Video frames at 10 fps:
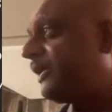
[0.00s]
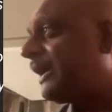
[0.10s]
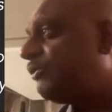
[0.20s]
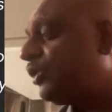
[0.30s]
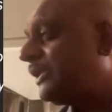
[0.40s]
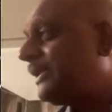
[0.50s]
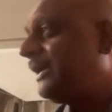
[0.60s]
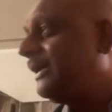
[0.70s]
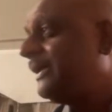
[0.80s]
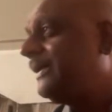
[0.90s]
we have all
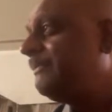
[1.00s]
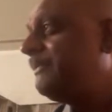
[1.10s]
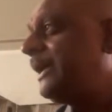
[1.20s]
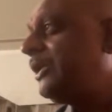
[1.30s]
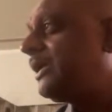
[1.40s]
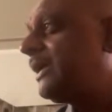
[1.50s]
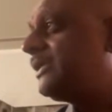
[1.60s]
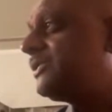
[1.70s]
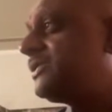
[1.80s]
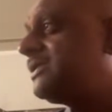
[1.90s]
the male
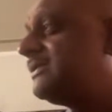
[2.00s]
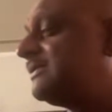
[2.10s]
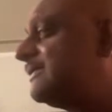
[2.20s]
organs.